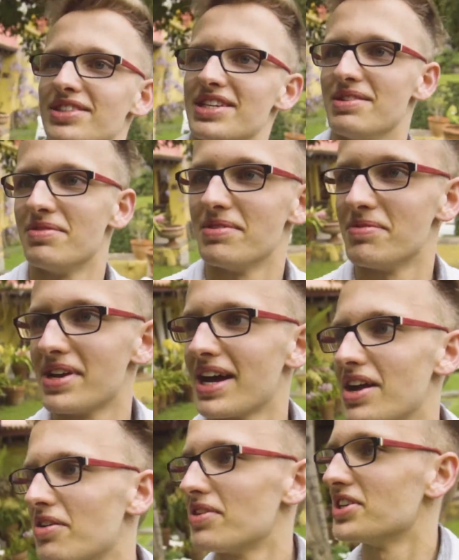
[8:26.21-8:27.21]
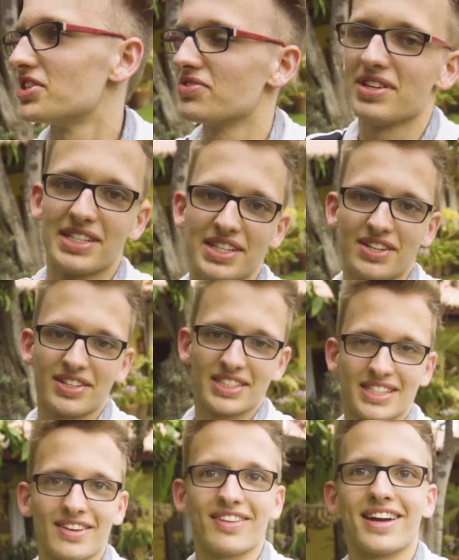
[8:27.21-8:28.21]
see we got orange trees here and
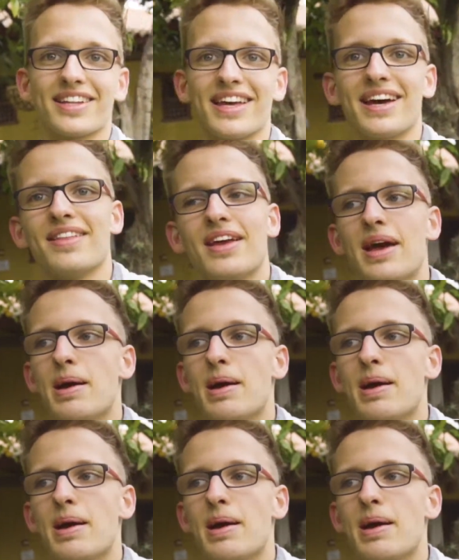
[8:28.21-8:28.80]
stuff like that.